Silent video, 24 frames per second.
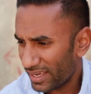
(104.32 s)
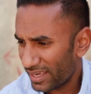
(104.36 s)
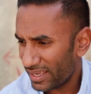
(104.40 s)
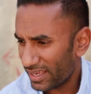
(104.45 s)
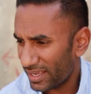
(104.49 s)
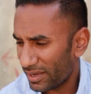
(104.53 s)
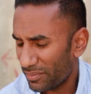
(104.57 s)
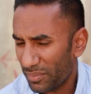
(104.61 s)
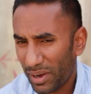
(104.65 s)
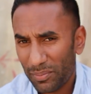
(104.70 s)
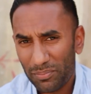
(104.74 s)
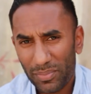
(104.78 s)

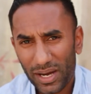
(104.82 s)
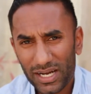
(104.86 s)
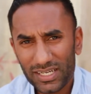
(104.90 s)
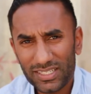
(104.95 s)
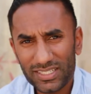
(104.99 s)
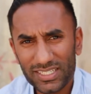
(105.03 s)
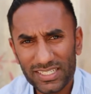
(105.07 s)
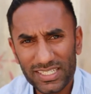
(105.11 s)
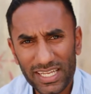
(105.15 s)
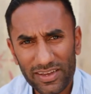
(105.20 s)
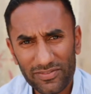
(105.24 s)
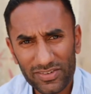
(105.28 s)
Amongst
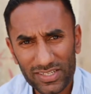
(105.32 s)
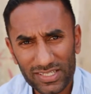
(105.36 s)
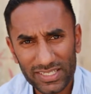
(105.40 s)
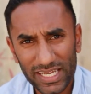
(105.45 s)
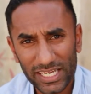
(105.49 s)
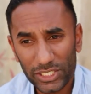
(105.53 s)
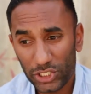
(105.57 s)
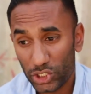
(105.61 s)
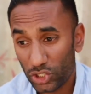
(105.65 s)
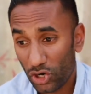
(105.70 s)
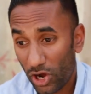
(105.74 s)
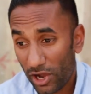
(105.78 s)
the
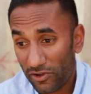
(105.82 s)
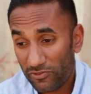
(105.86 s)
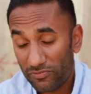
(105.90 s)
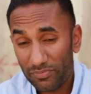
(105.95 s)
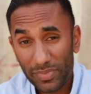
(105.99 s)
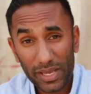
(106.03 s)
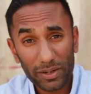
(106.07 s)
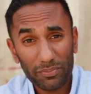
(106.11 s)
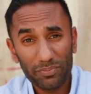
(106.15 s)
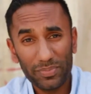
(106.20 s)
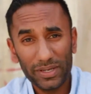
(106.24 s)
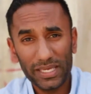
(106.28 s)
devastation, I've
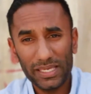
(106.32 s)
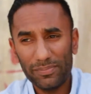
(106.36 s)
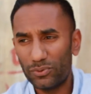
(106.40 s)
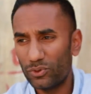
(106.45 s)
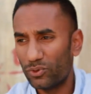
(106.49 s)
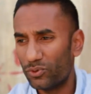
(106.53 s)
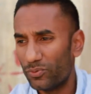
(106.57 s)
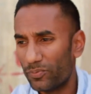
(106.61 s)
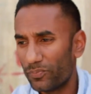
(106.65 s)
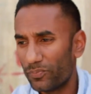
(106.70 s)
met people